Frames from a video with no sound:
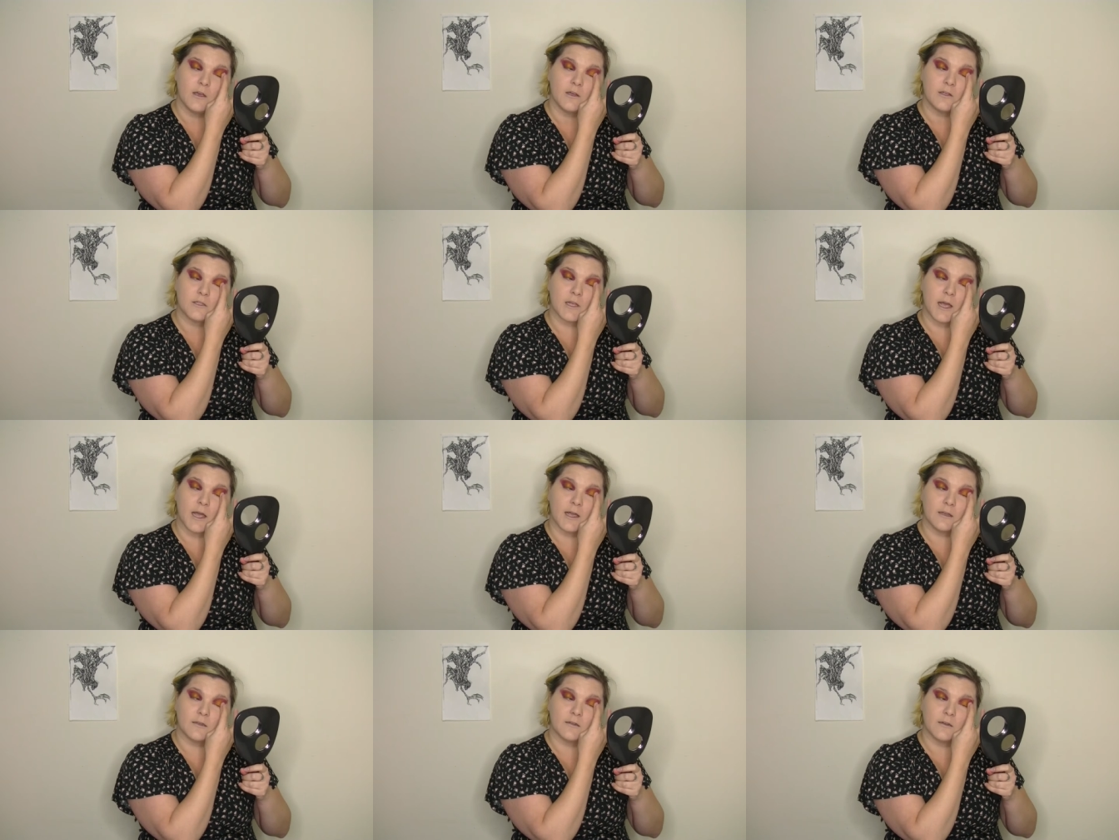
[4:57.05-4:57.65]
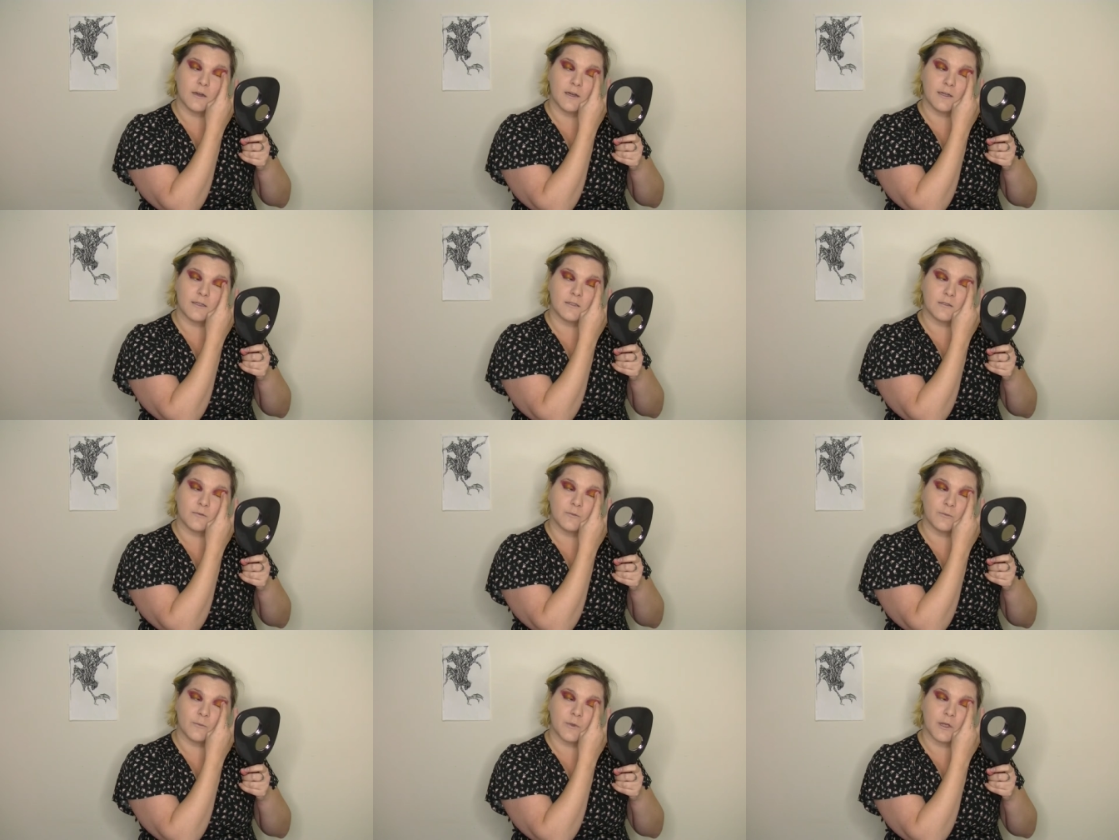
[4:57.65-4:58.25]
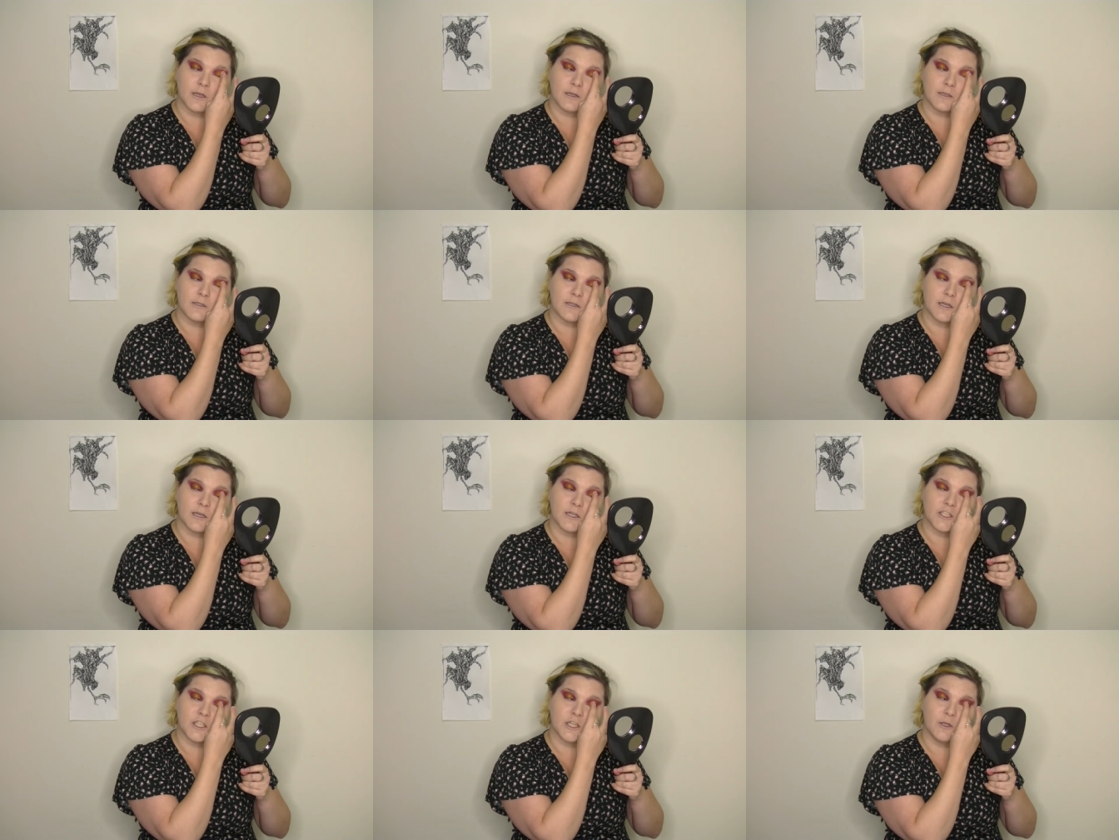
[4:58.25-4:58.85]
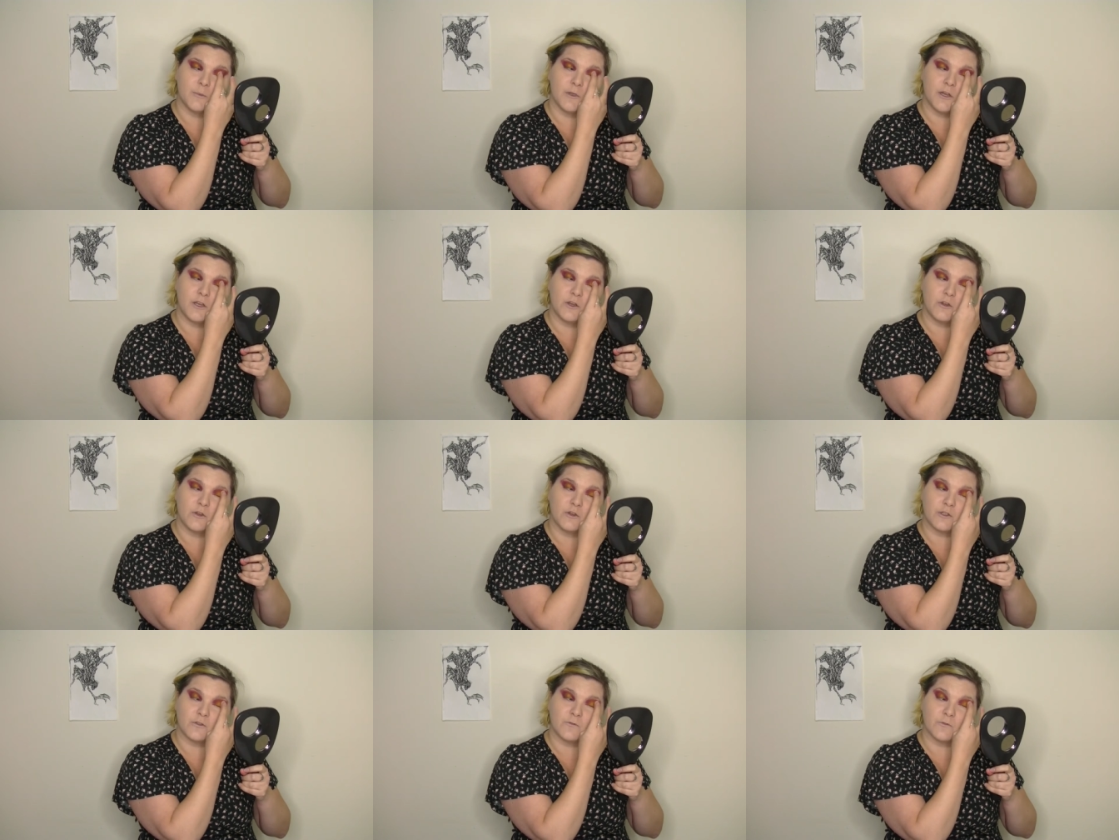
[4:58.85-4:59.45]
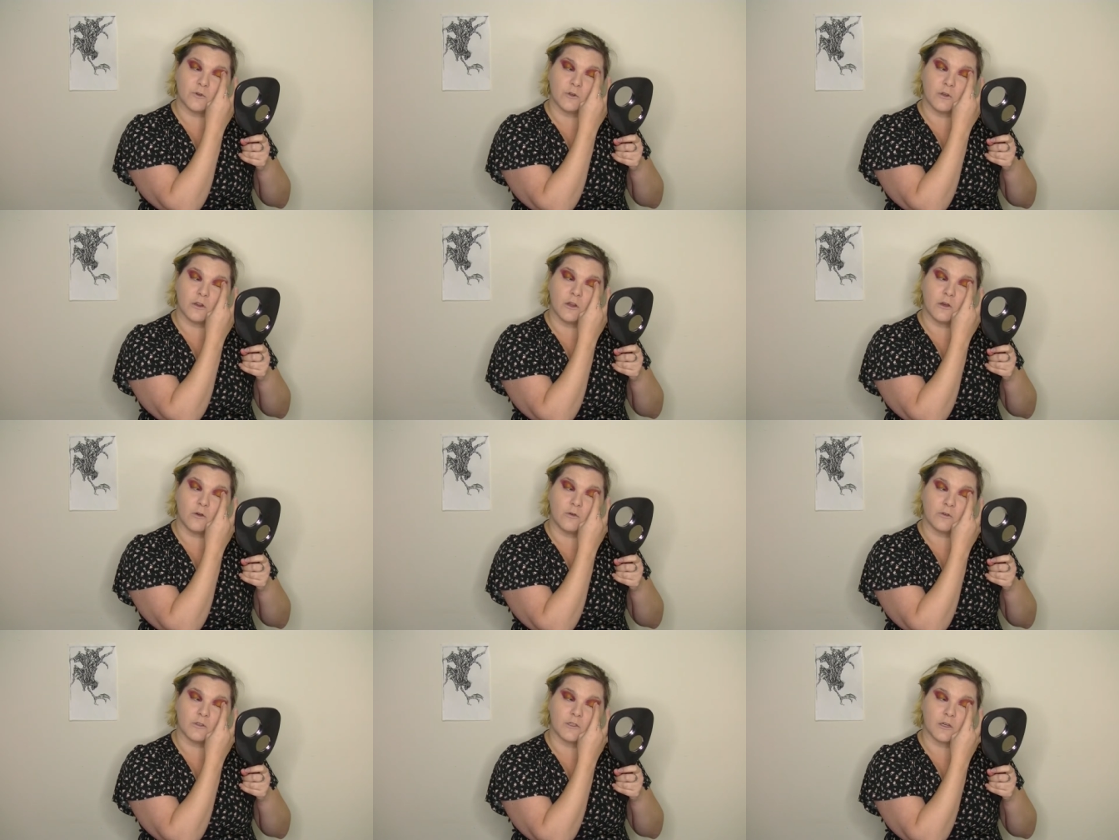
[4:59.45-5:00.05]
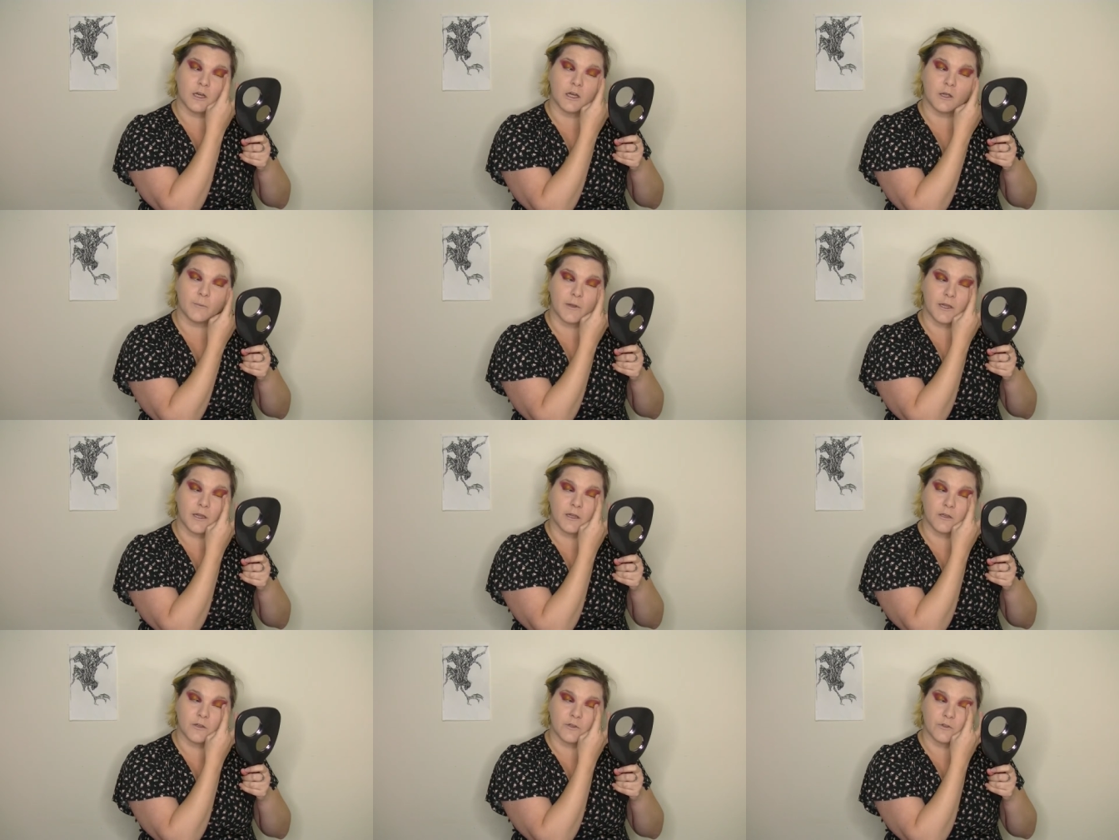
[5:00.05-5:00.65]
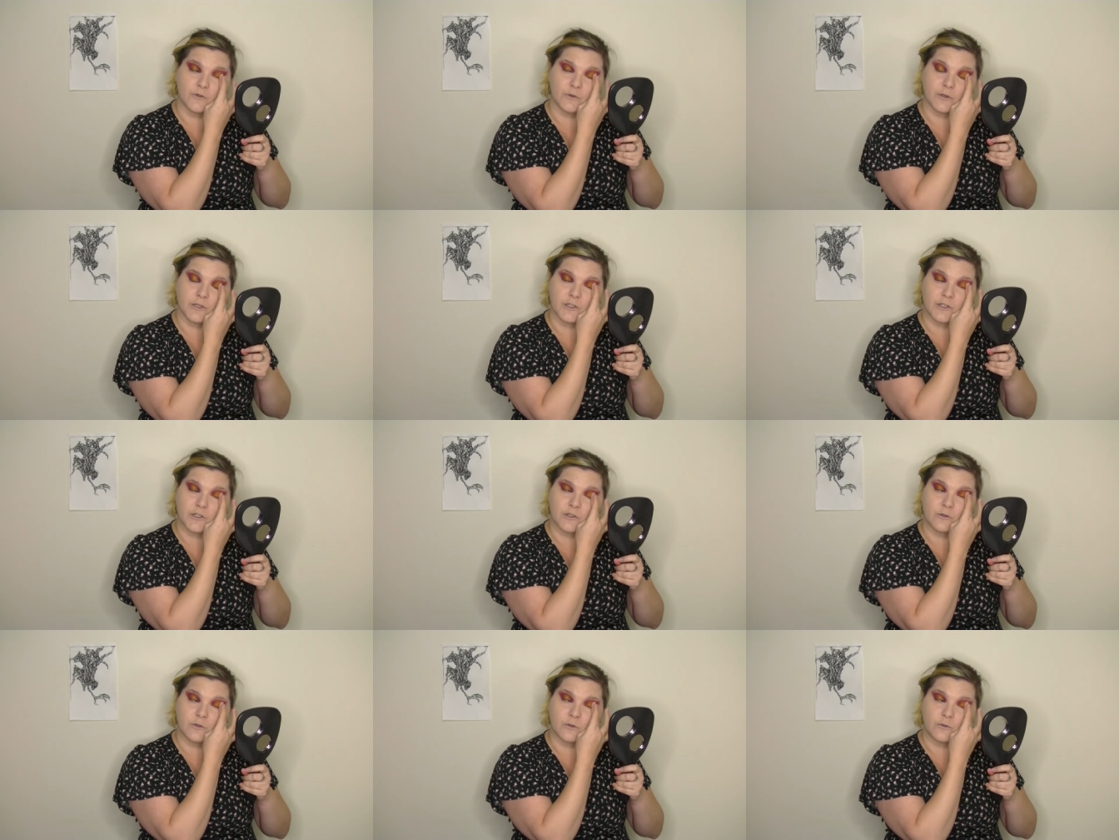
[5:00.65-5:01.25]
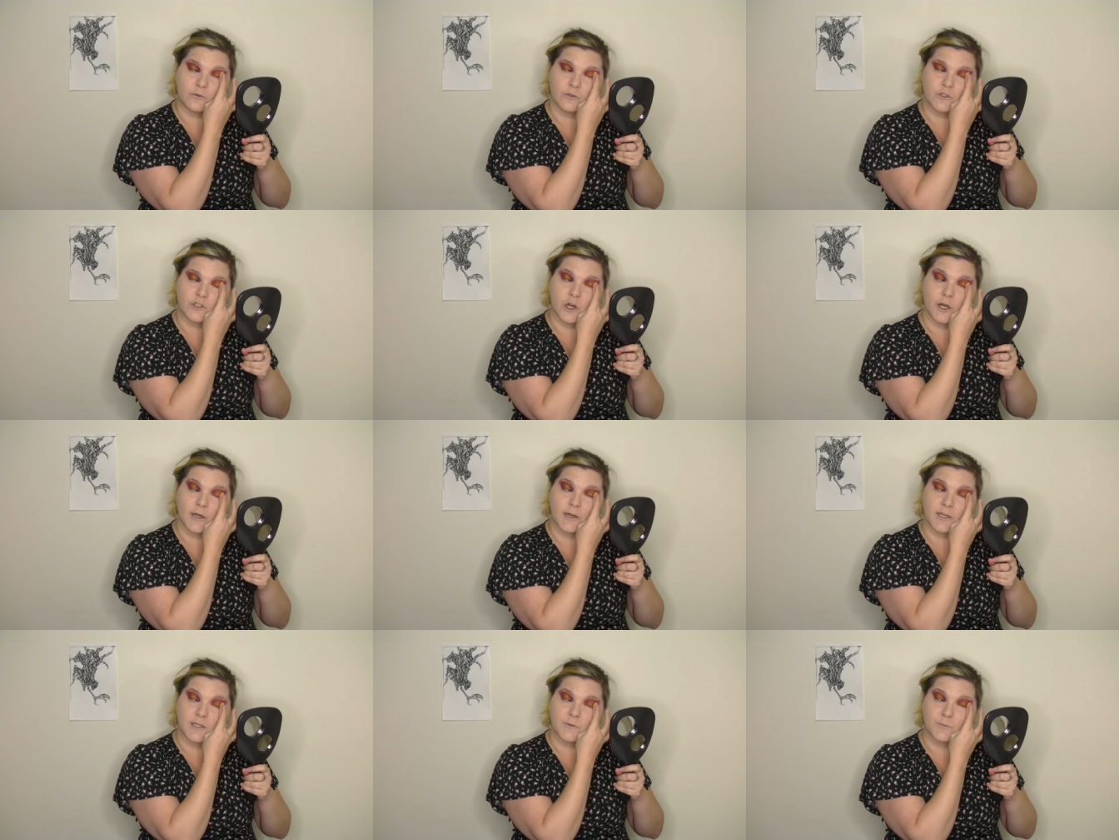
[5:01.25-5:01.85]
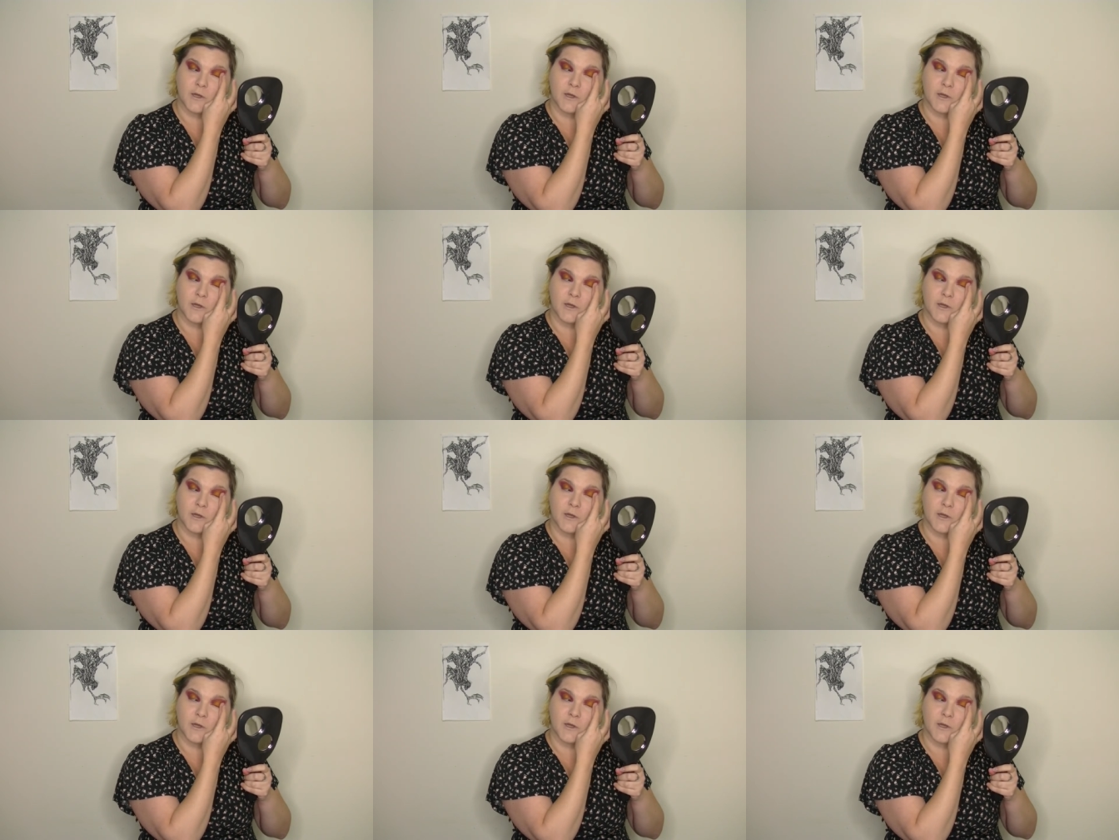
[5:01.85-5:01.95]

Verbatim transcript: So aconitum has actually been used for a long time in traditional Chinese